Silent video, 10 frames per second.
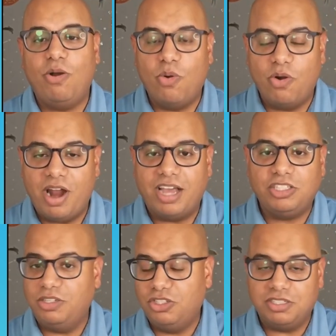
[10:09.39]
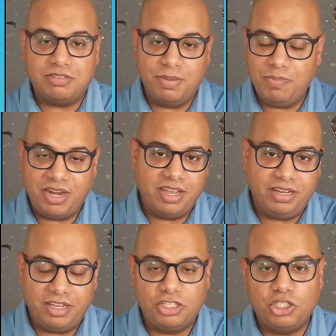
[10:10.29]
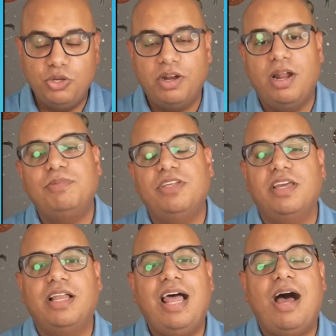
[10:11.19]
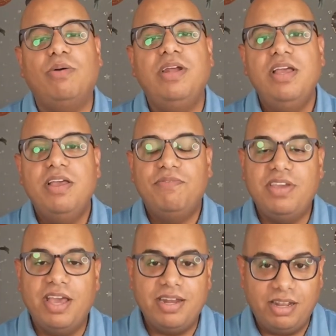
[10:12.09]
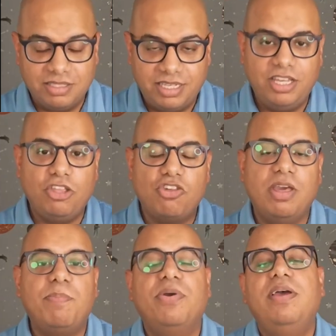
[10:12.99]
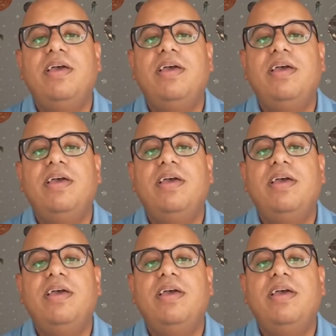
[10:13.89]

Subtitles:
or actually just immediately shoot it up to the cloud via an LTE chip.